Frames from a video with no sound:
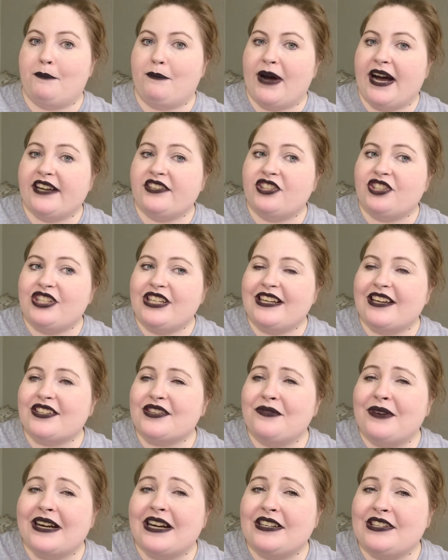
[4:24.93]
but she
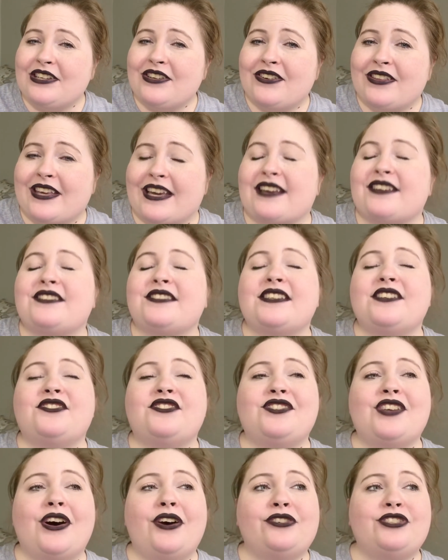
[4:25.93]
doesn't want to do this,
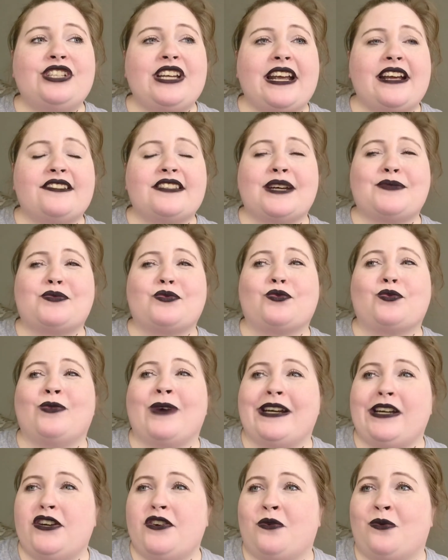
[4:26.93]
so she ends up
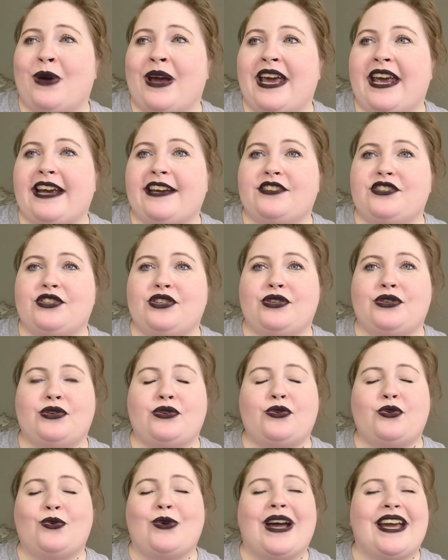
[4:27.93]
running away
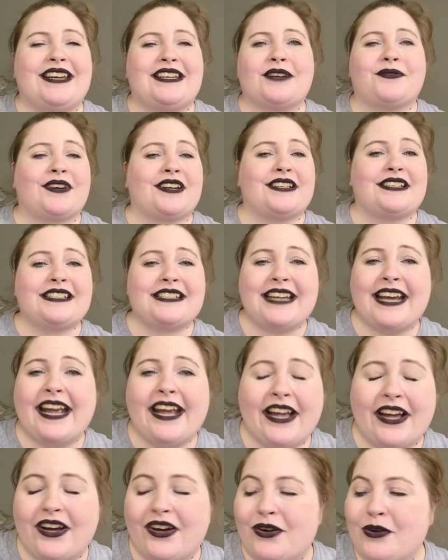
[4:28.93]
to a different
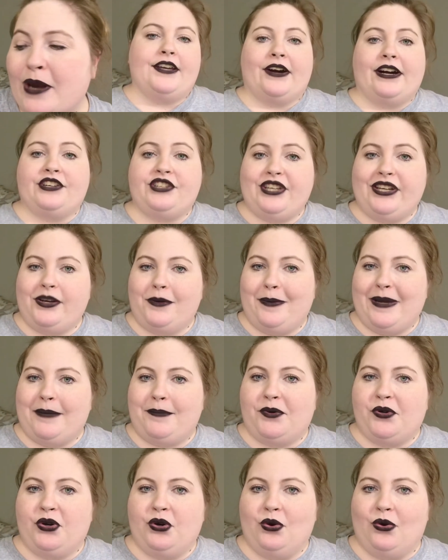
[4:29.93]
town. There are two
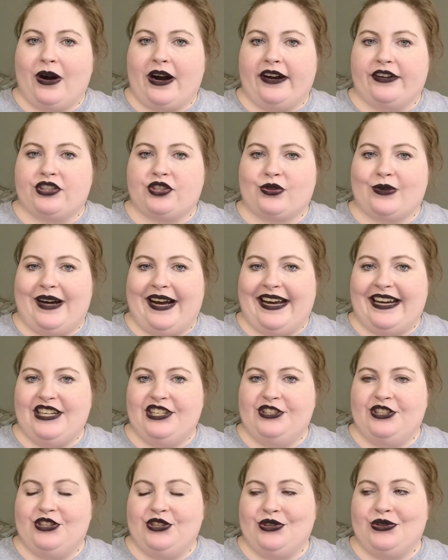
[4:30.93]
people who are
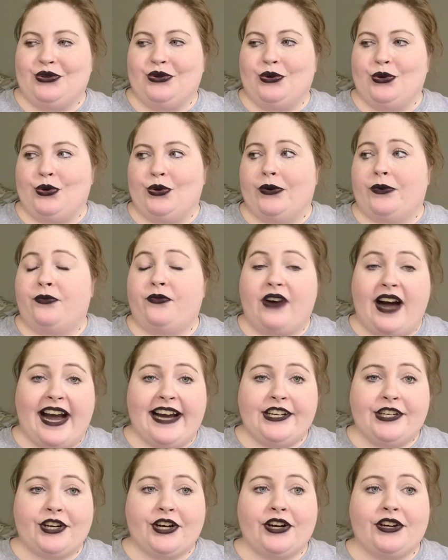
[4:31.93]
trying to
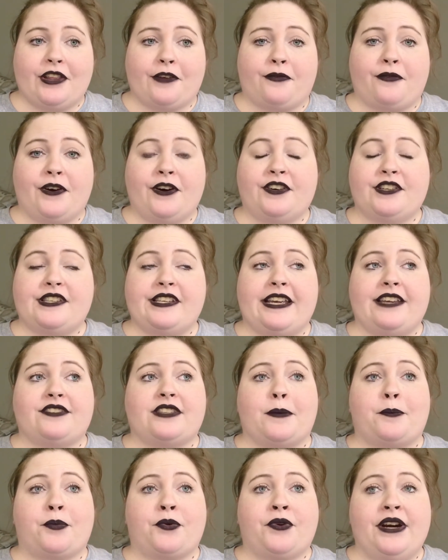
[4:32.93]
find her. The first is
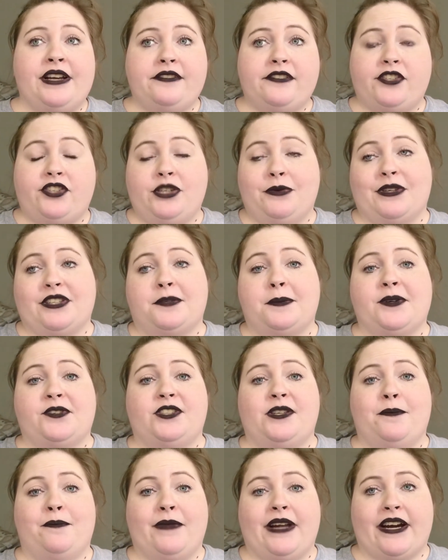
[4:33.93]
the prince she was
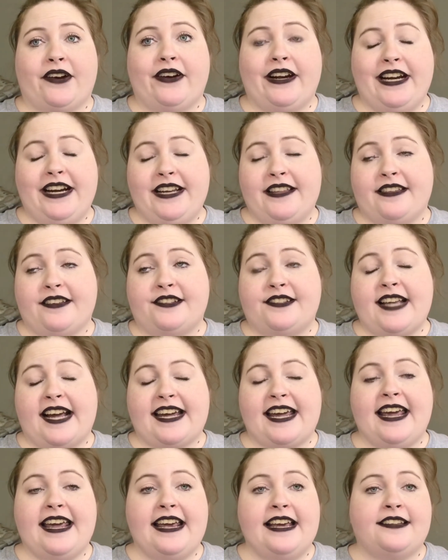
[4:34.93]
supposed to marry. The
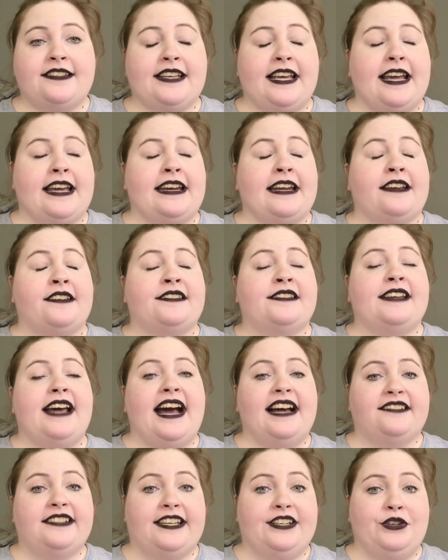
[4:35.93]
second is an
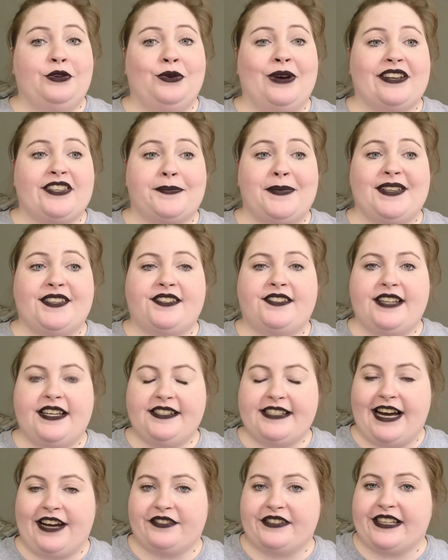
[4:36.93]
assassin who has been
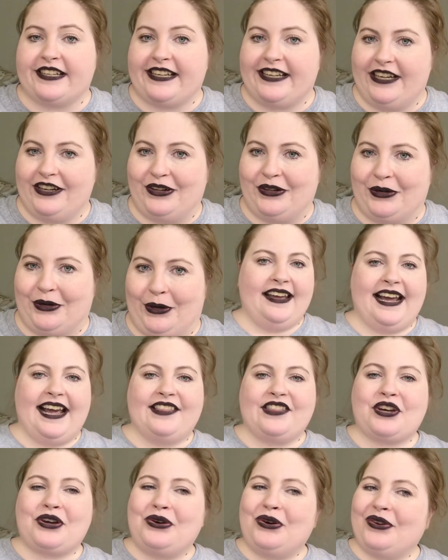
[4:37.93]
sent out to kill her.
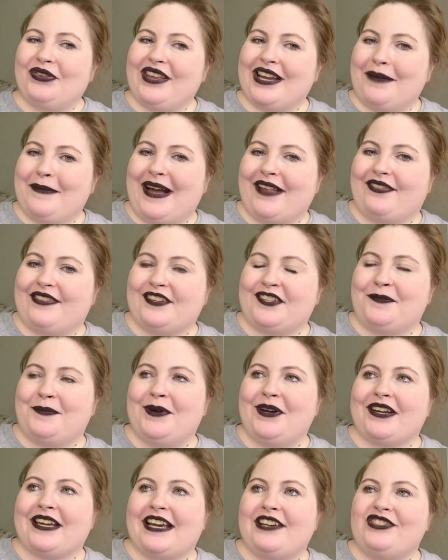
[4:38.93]
And the cool thing about this
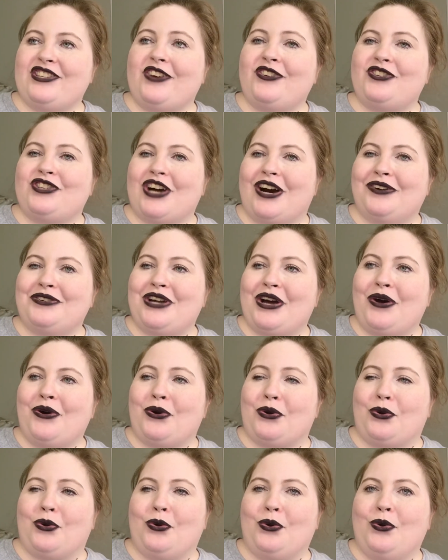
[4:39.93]
book is you don't know
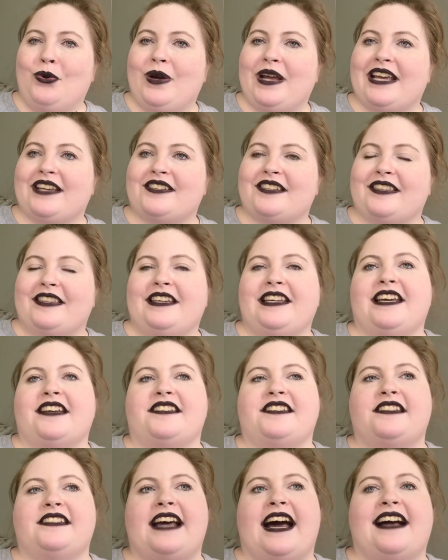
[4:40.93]
who is the
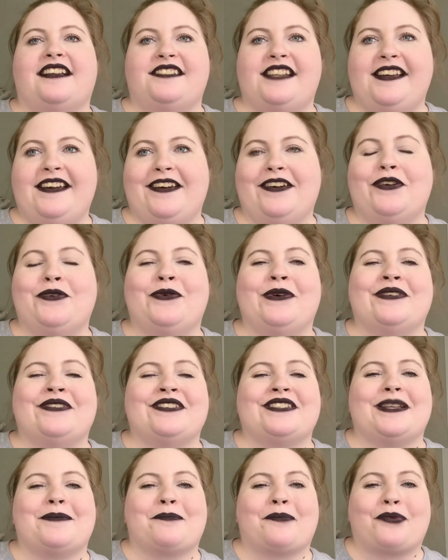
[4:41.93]
assassin and who
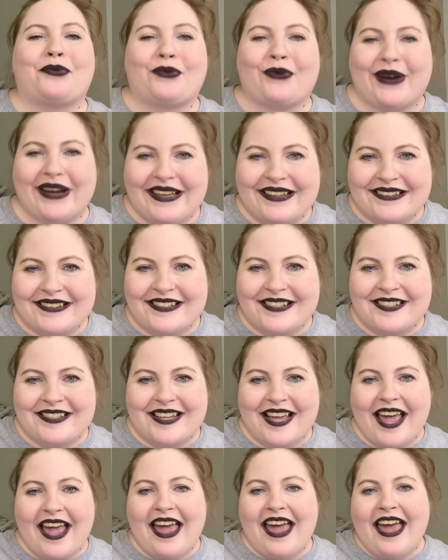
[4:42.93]
is the
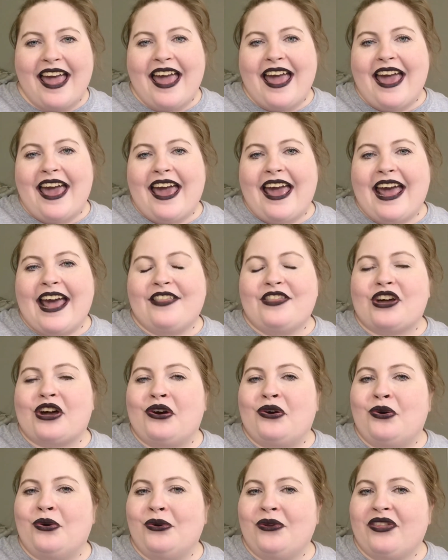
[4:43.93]
prince. And the
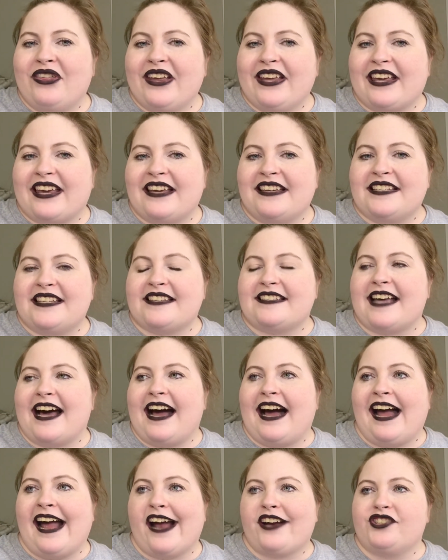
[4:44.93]
cool thing is
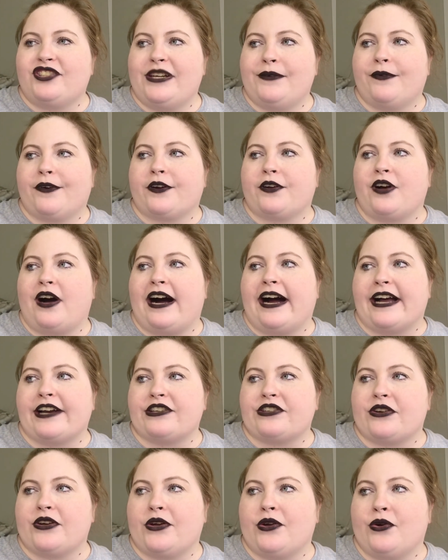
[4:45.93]
that I actually
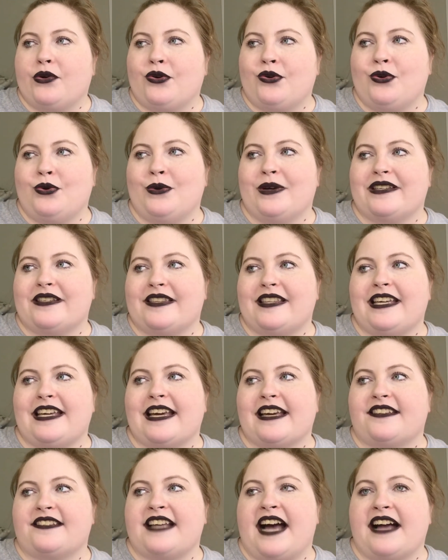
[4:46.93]
forgot who is
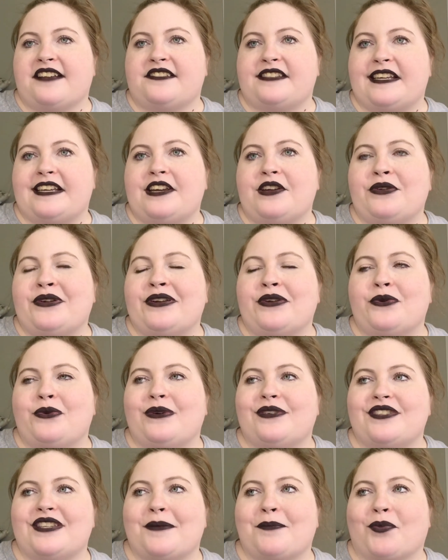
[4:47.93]
the assassin and
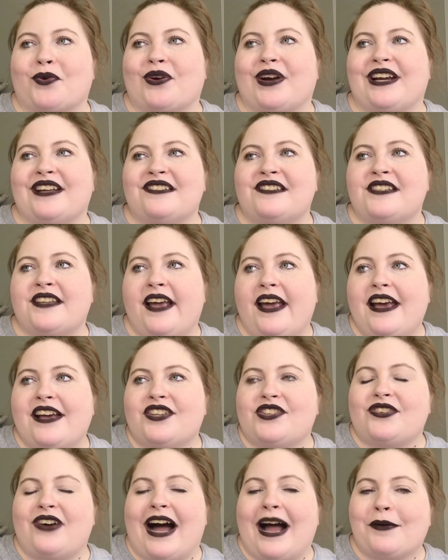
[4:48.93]
who is the prince.
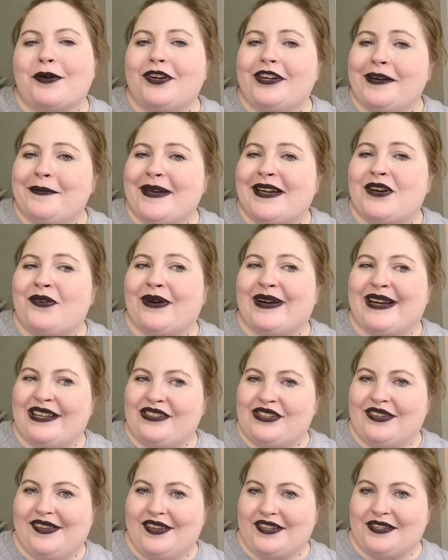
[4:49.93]
So I'm going to be going
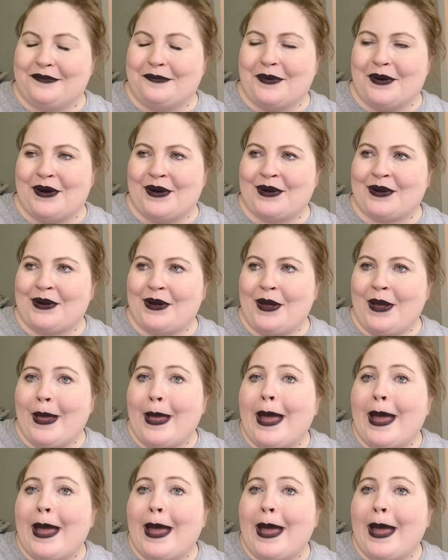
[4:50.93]
into this book